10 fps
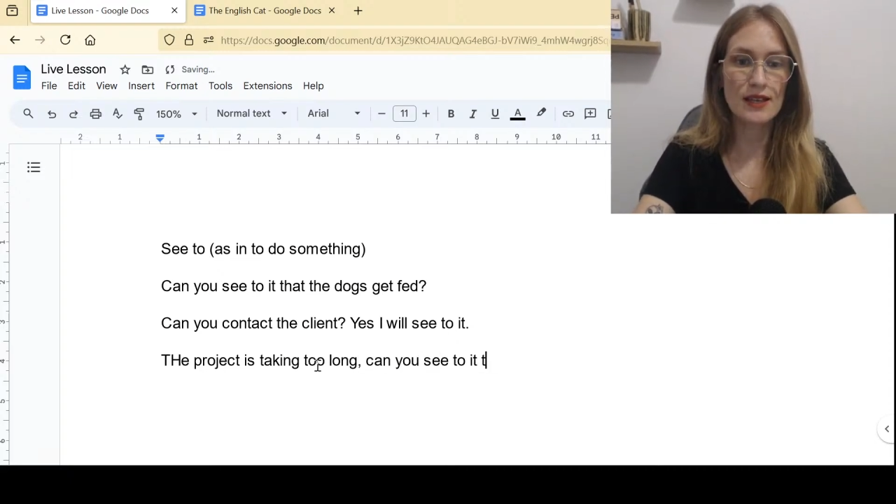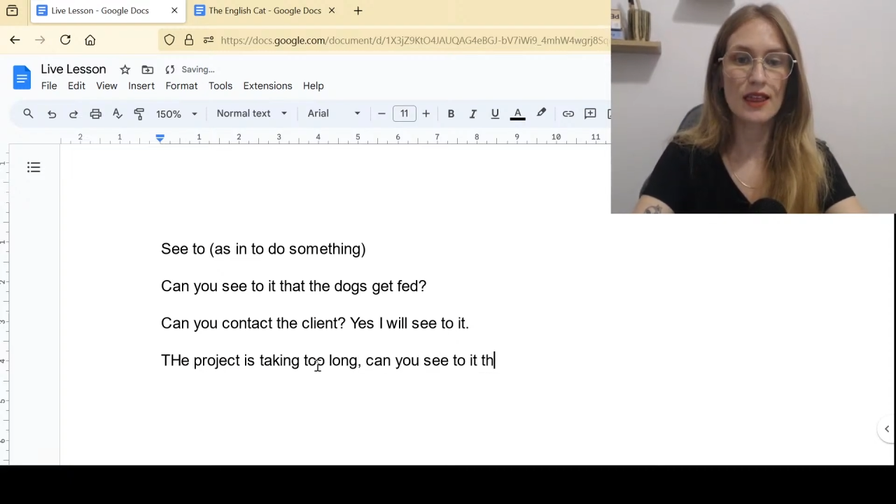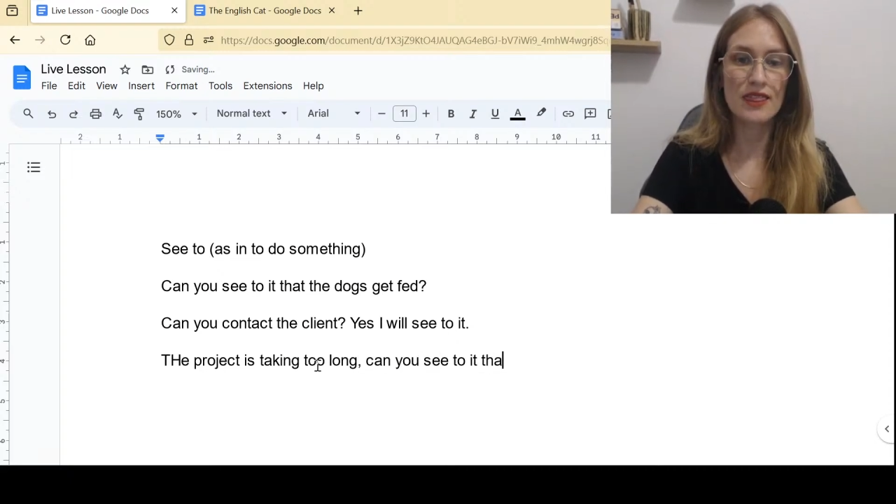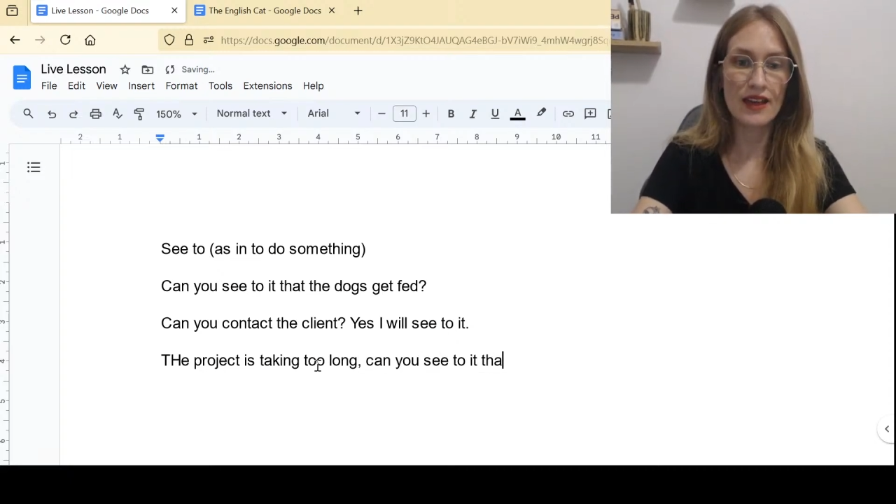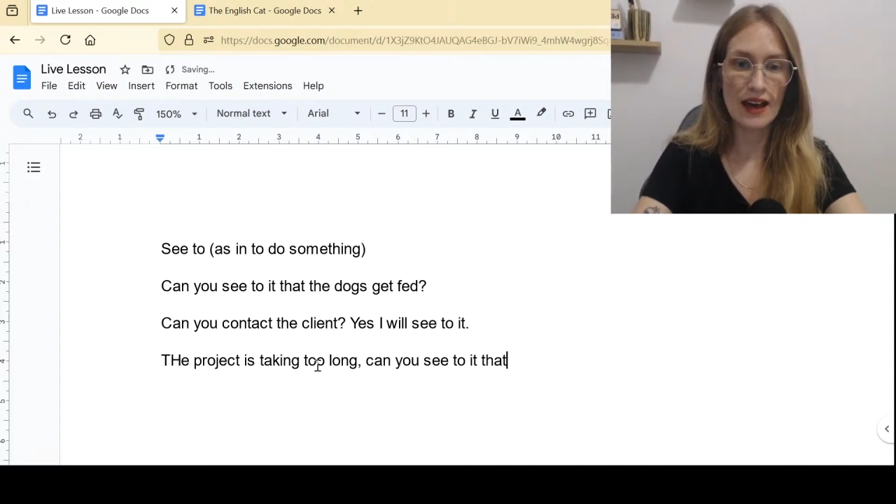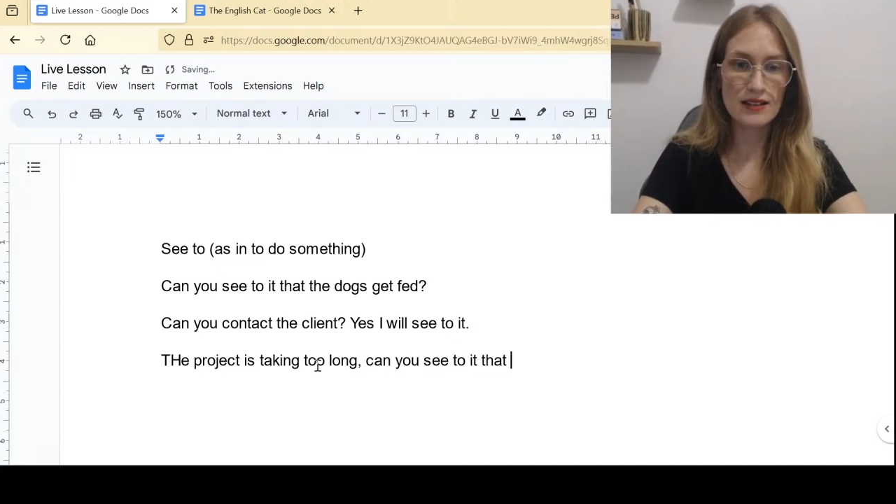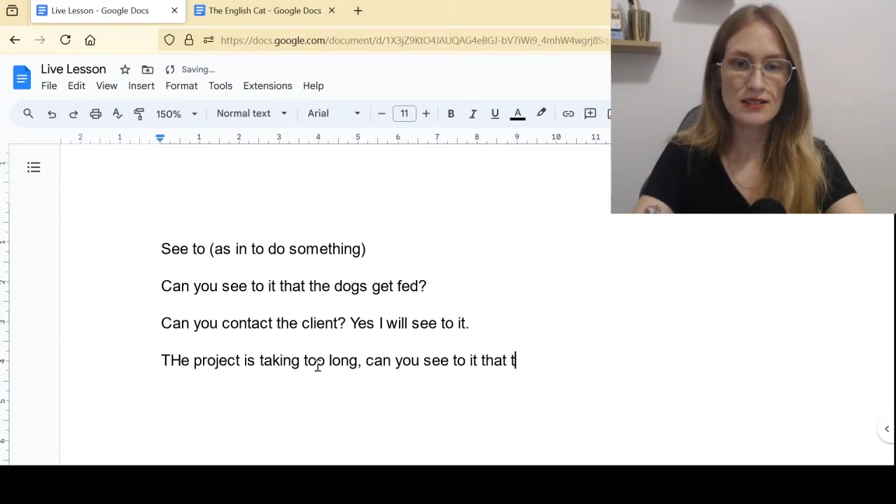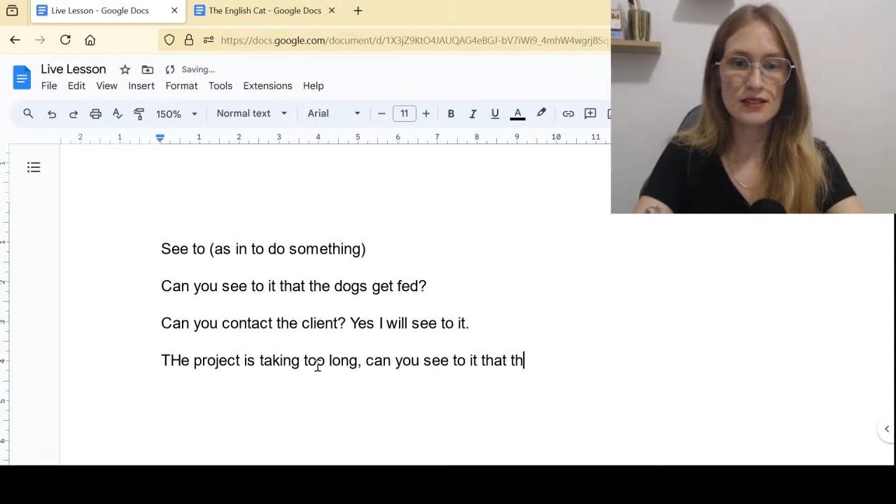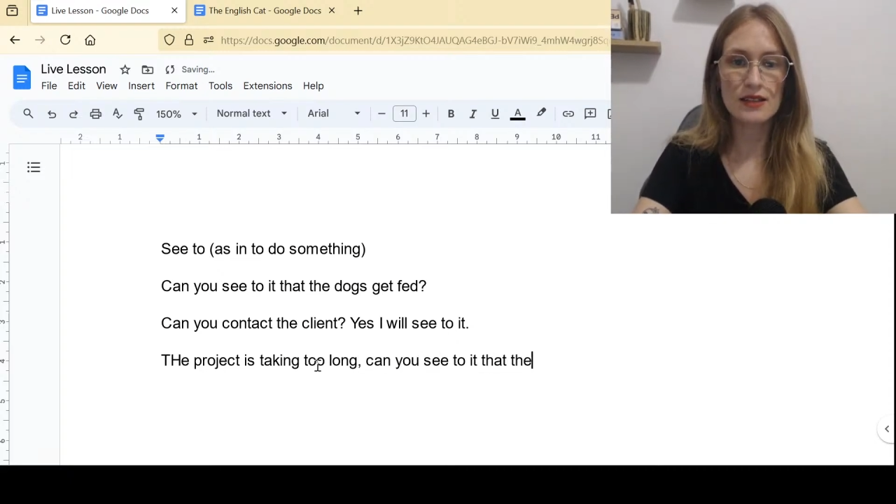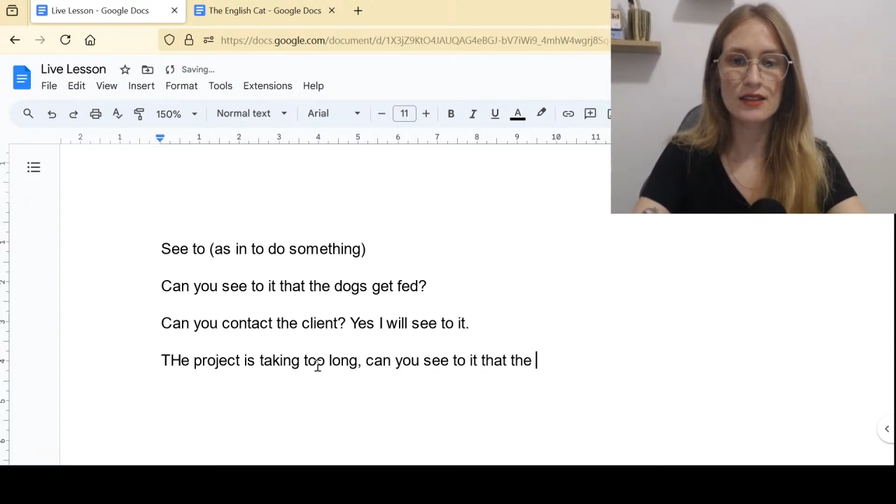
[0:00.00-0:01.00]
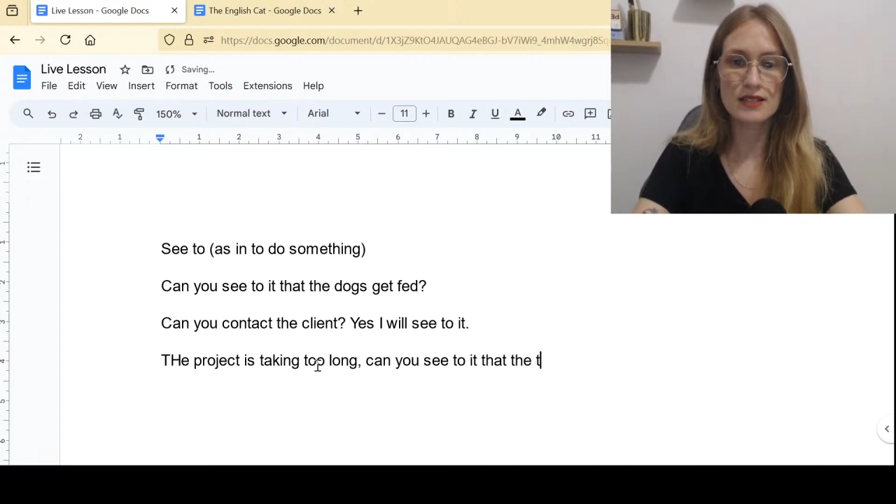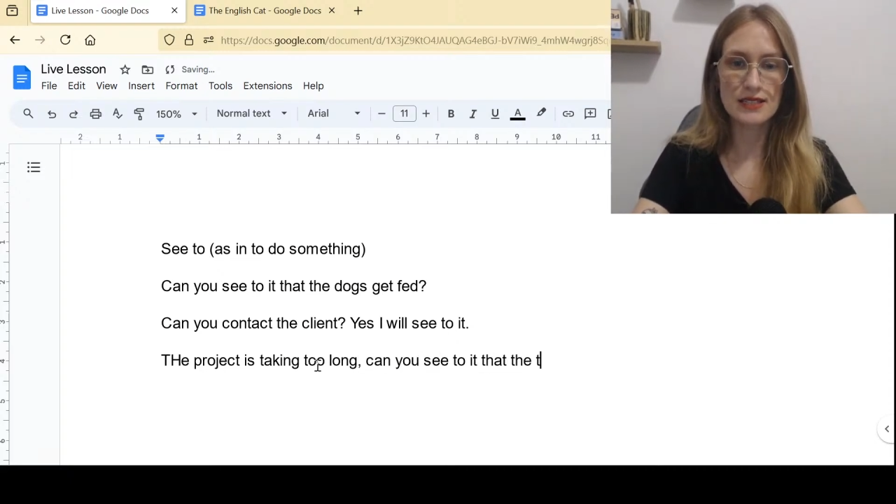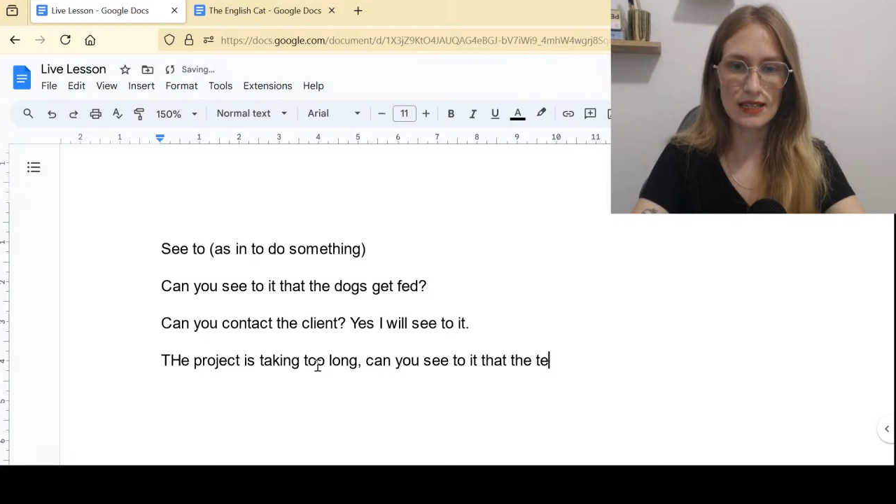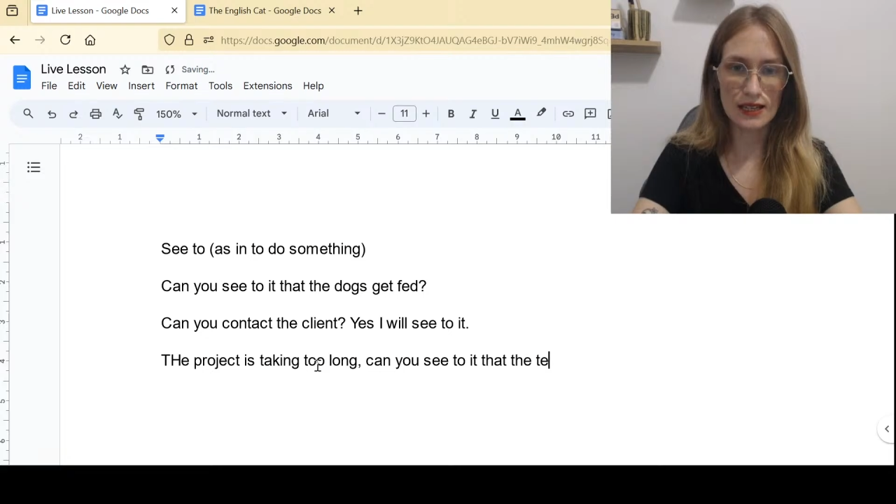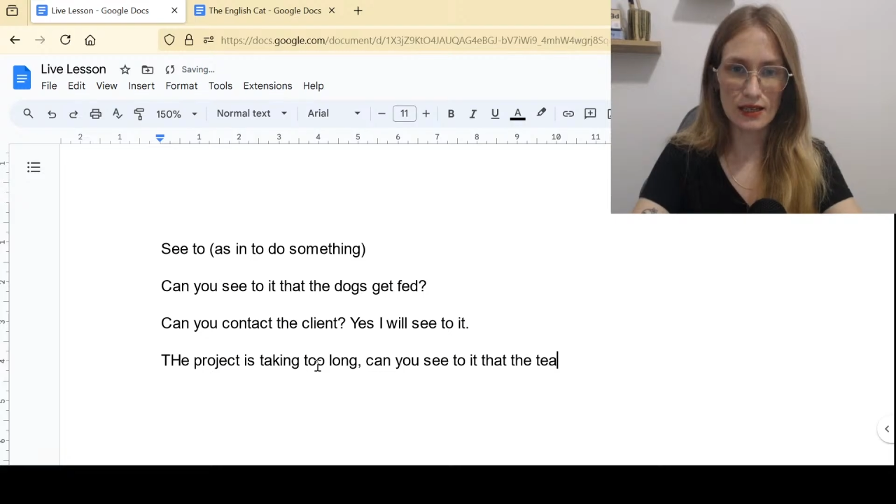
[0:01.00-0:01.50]
that the
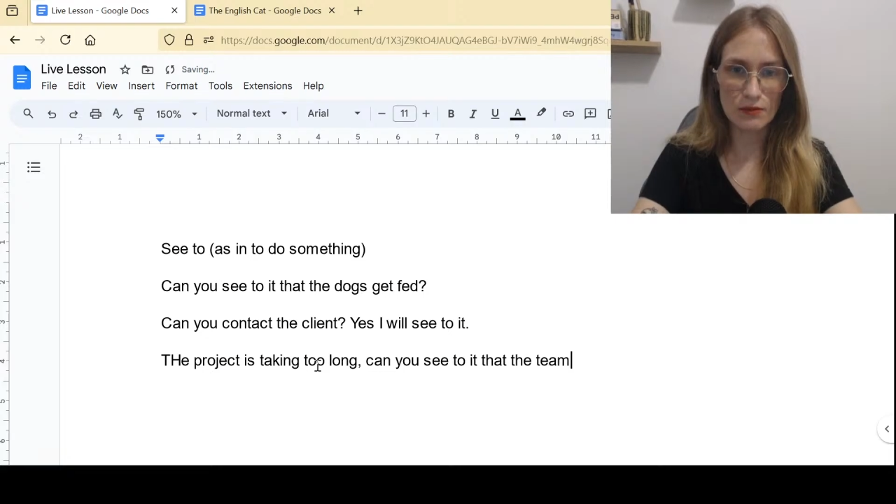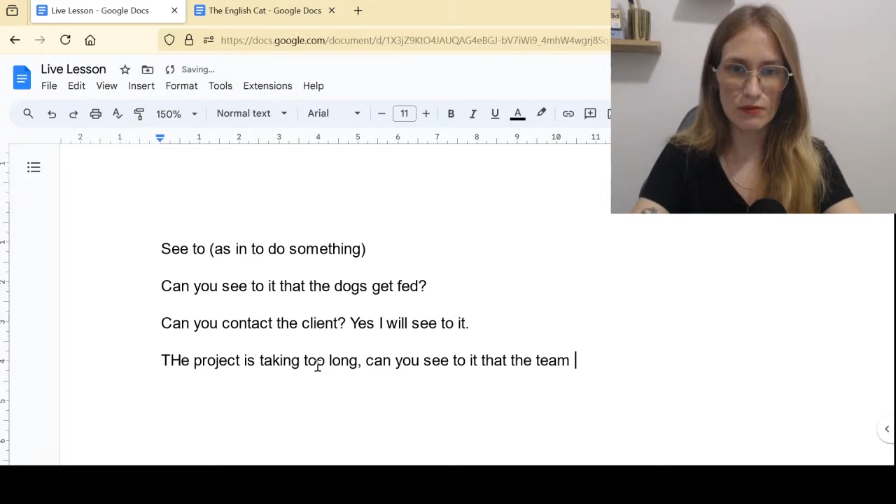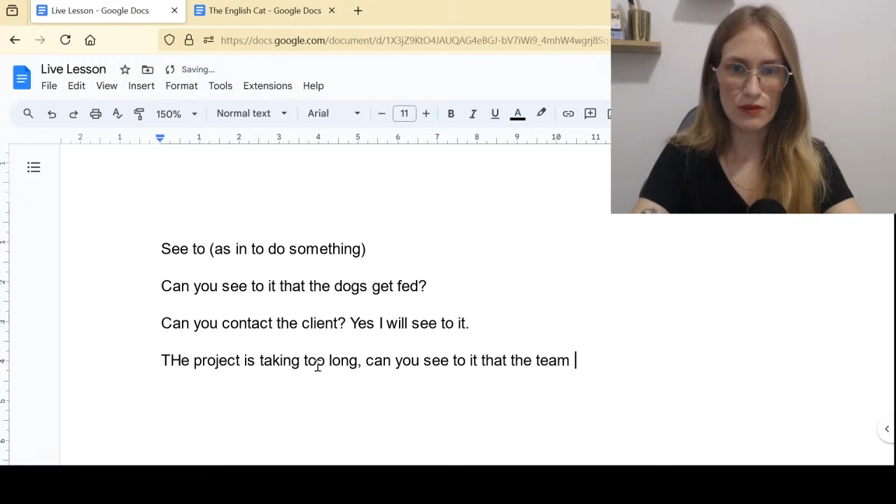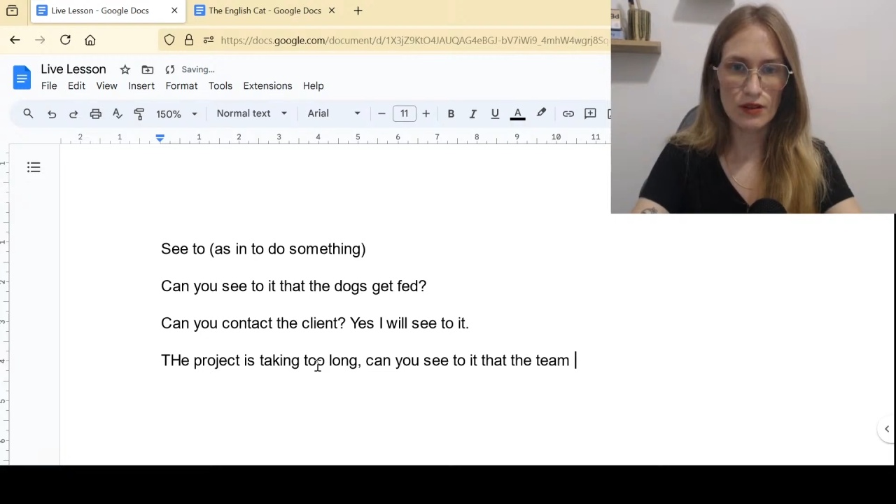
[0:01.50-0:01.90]
team